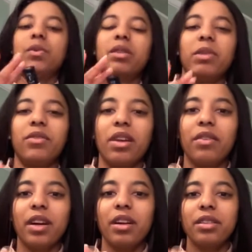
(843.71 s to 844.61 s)
of my
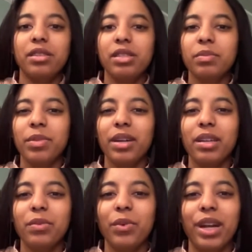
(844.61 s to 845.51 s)
favorite colors. But
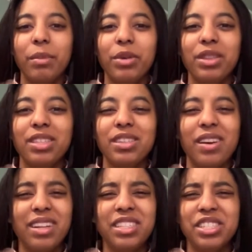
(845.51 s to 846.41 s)
when I put this on,
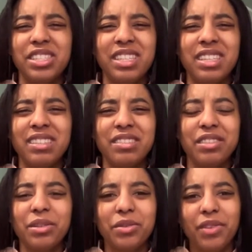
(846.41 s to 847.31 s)
it just didn't
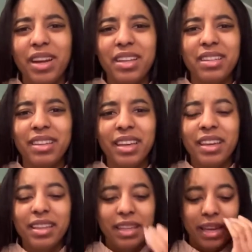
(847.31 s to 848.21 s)
look right.
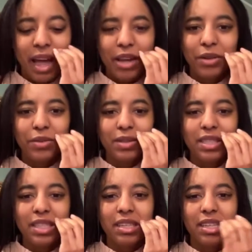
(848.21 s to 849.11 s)
Like, I don't
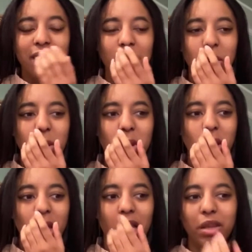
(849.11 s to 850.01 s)
see
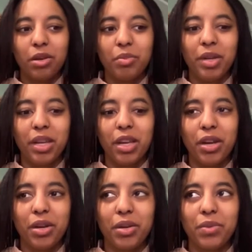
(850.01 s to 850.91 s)
yellow being
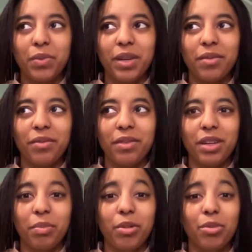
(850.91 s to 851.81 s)
good with like a
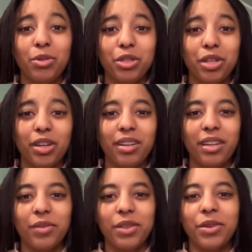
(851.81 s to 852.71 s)
purple shirt,
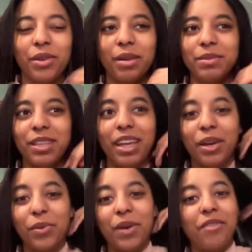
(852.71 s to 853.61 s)
even though I'm getting
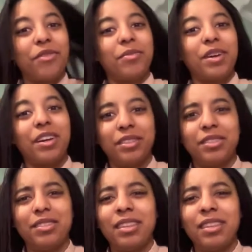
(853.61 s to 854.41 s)
away from colored